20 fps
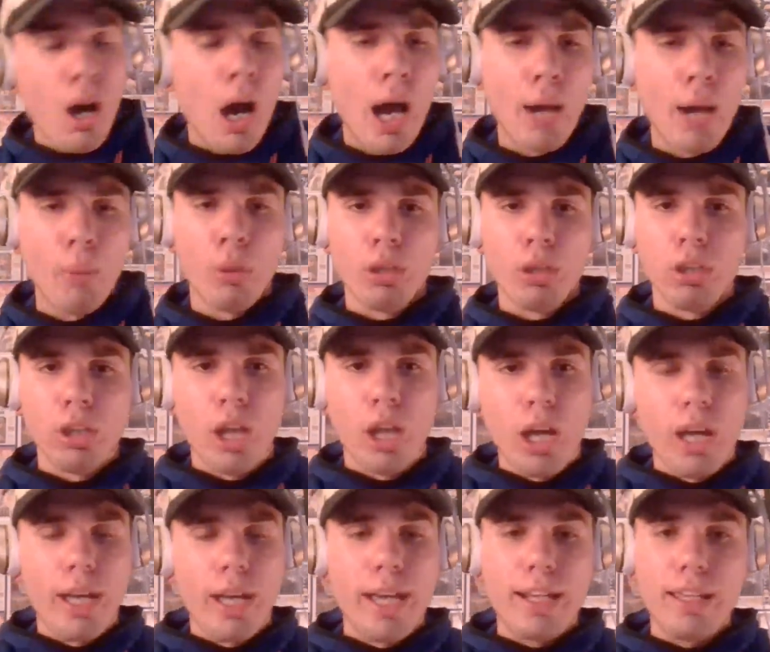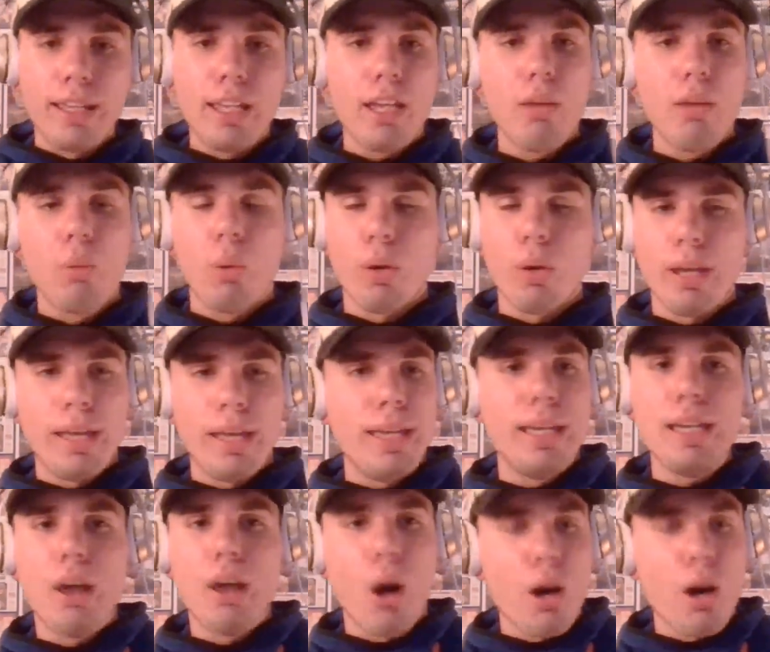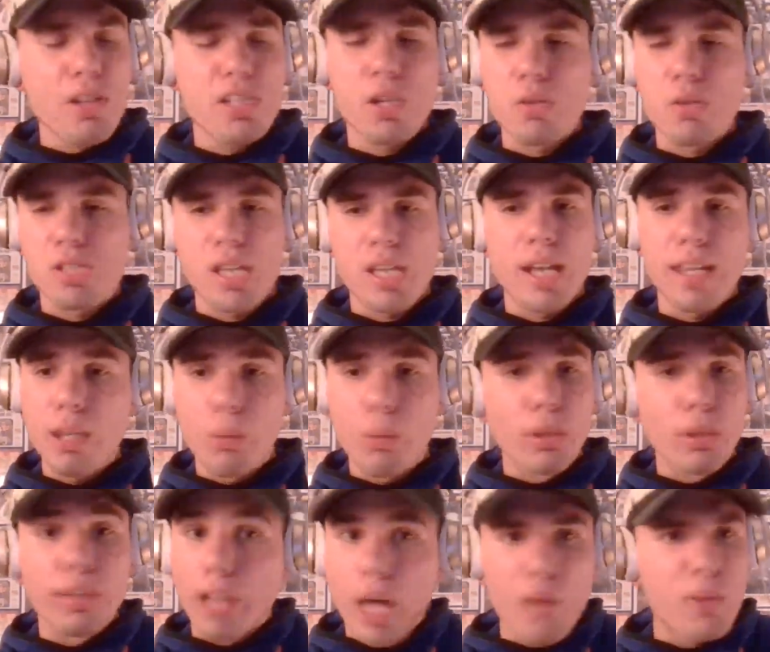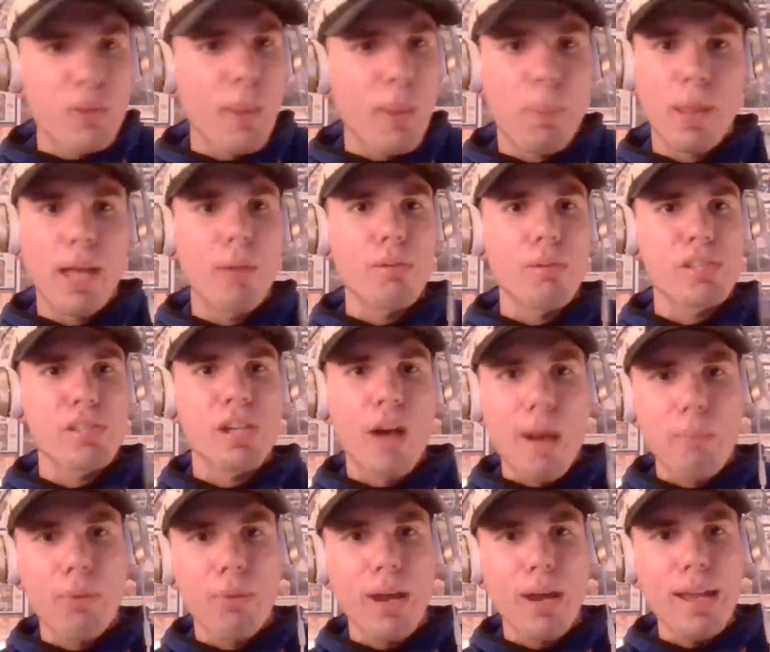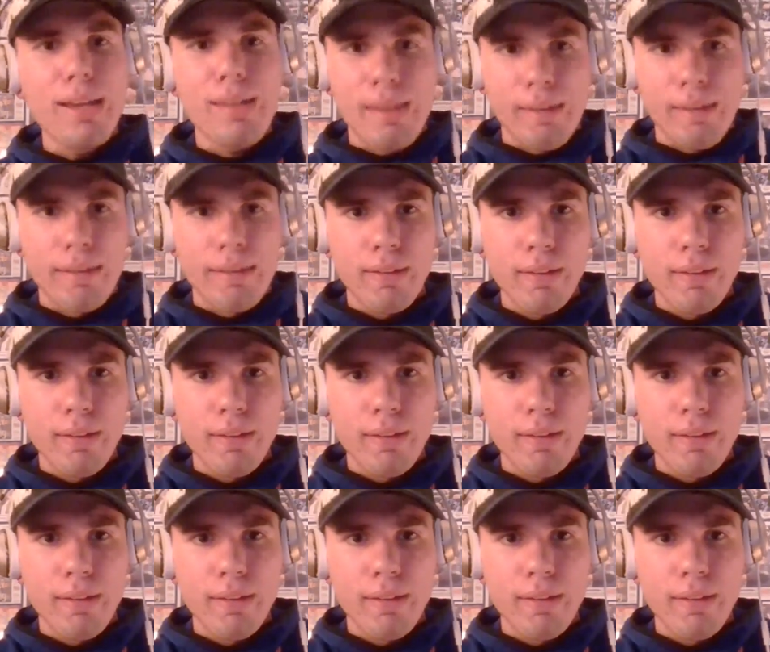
I would love, and he also said he would love to play with Tom Brady.